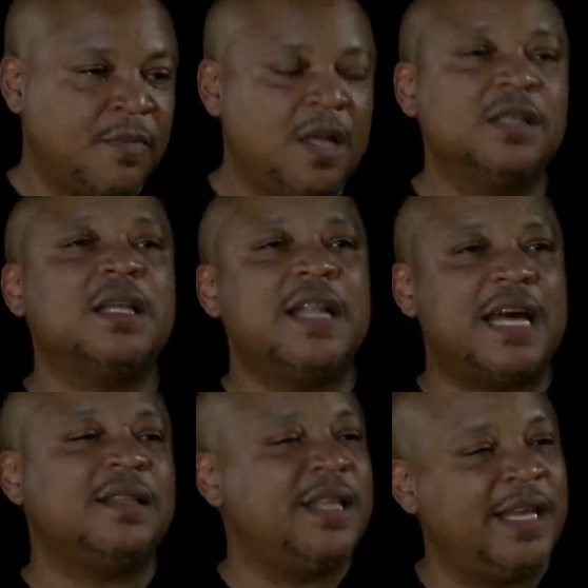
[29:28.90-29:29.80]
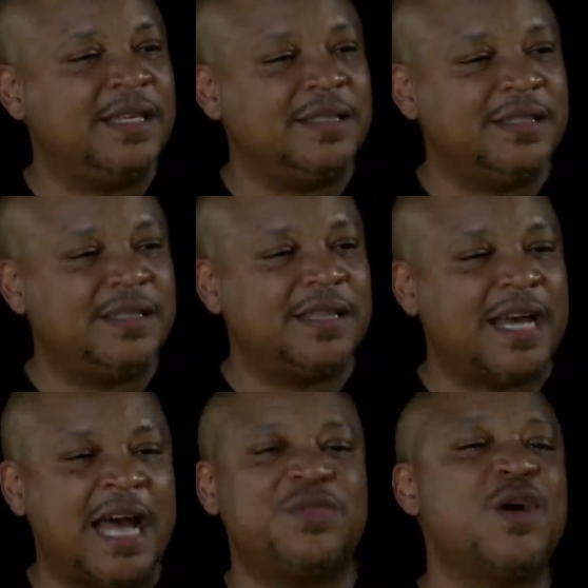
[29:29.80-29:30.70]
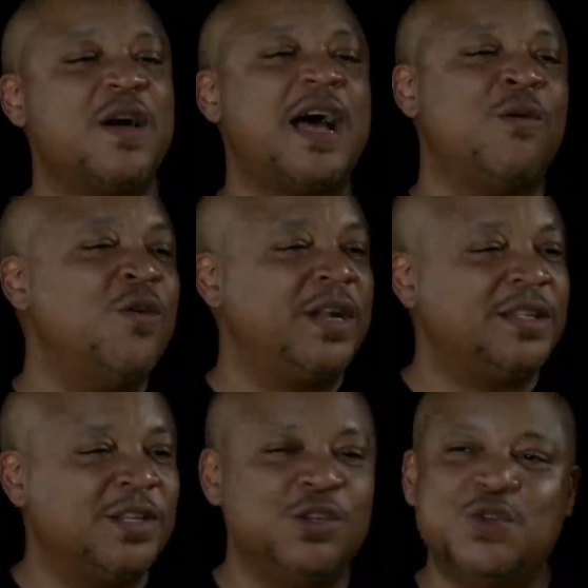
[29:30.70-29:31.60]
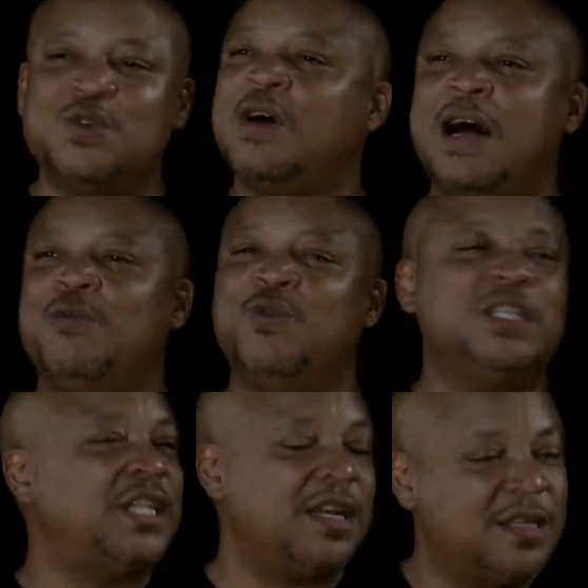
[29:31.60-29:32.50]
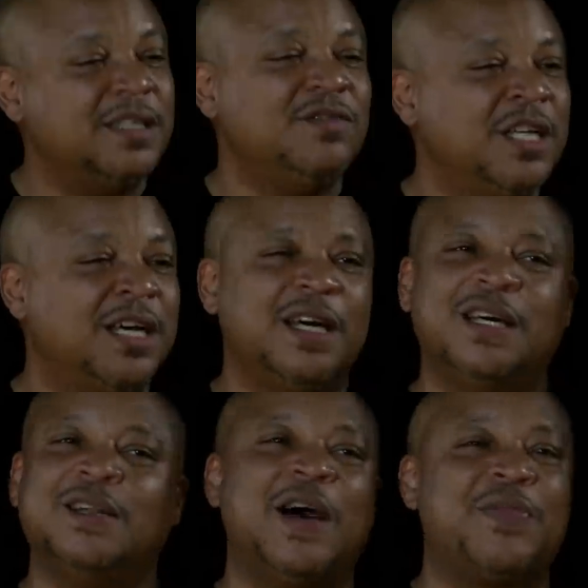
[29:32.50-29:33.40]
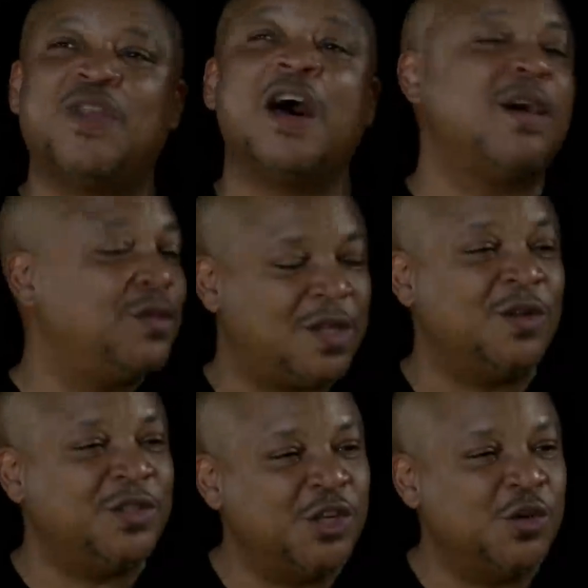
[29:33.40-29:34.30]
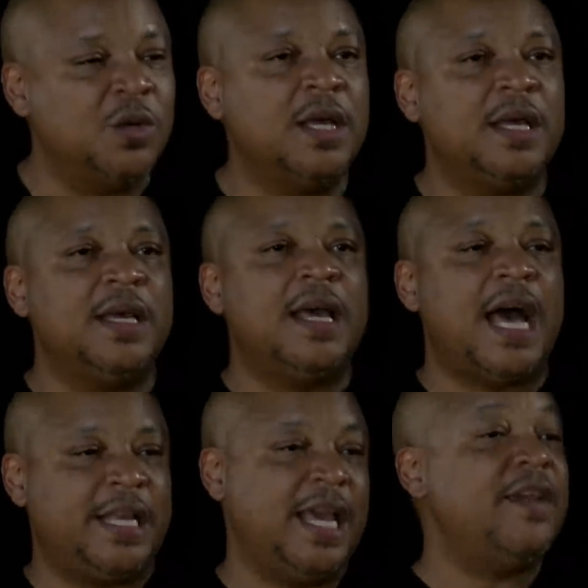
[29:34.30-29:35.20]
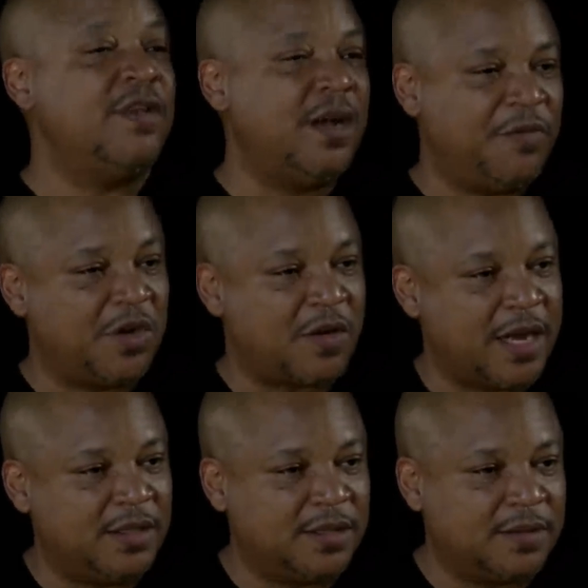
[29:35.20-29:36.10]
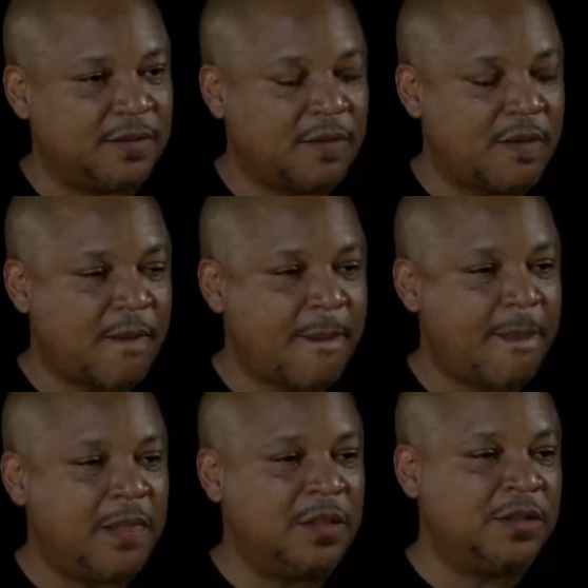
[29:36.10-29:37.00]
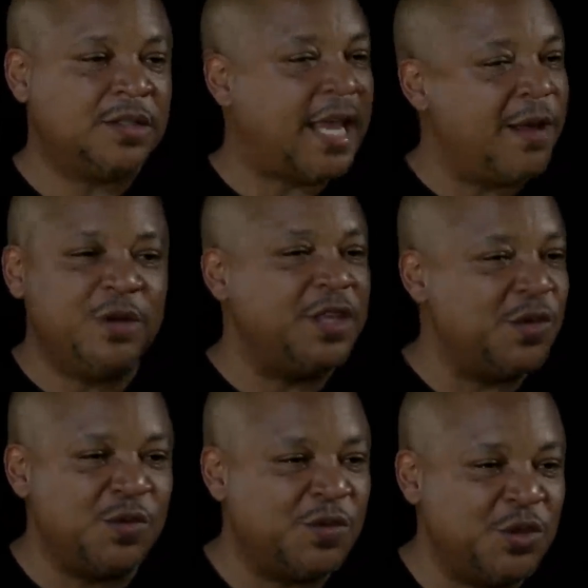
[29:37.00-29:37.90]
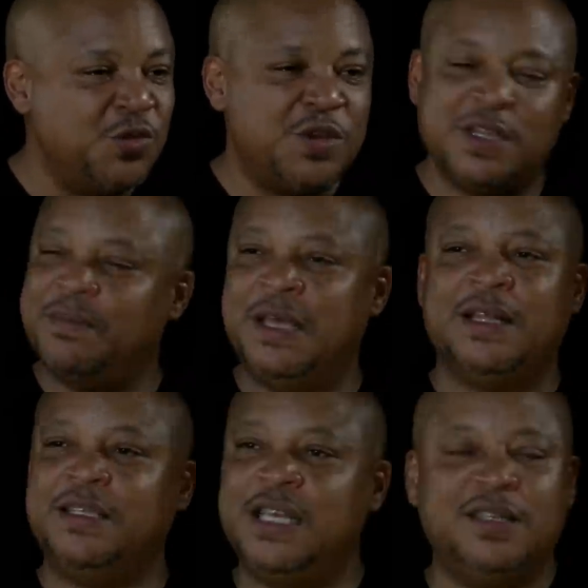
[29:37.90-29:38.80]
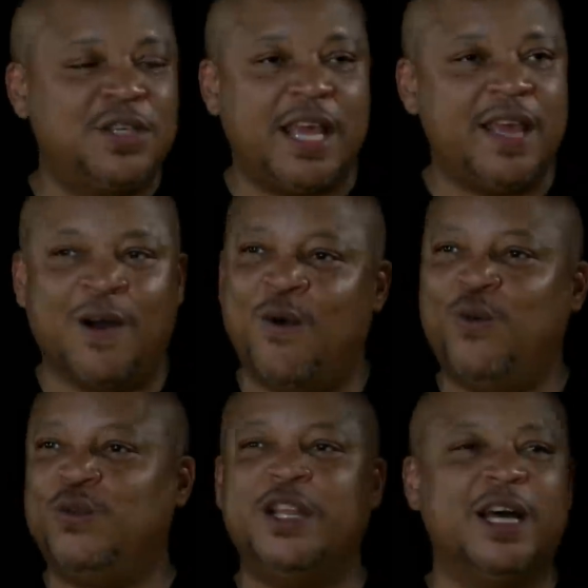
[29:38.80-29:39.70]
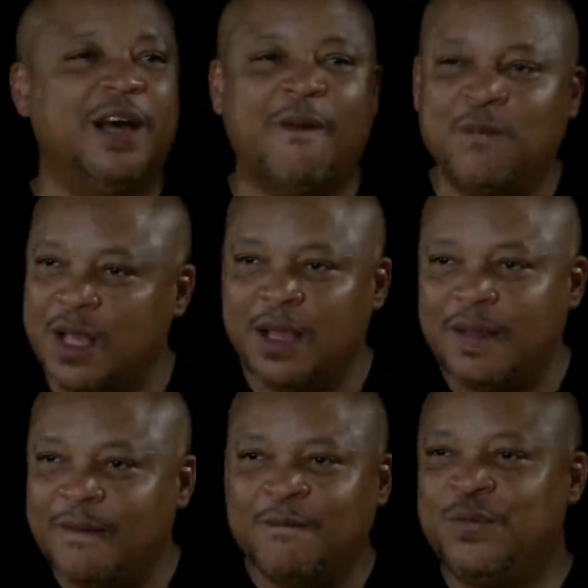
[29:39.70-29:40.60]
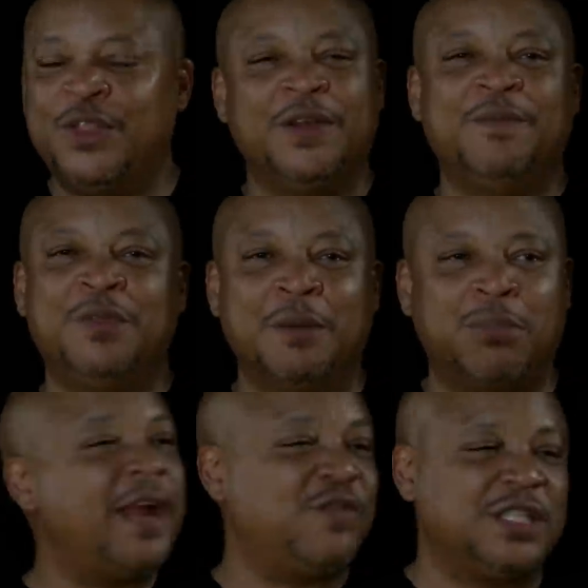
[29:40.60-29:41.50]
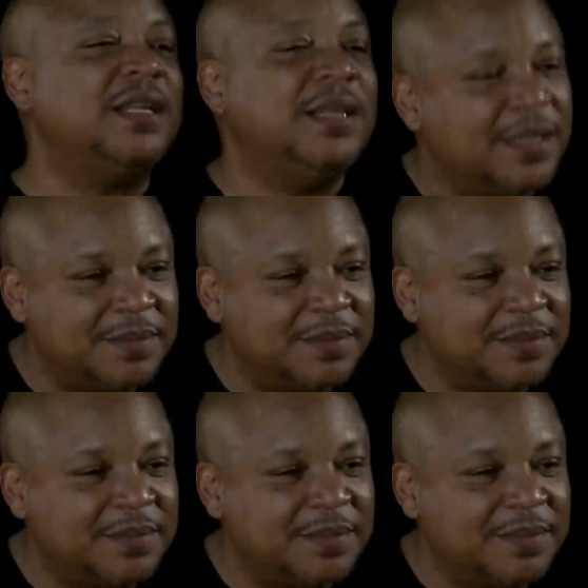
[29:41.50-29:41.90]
There's a lot of things I thought I wanted to do, or I wish I could have done, mm-hmm. or I mm-hmm. thought I was going to do. I gave it up for Christ. Same with you. You mm-hmm. could have been a DJ on the the the Breakfast Club.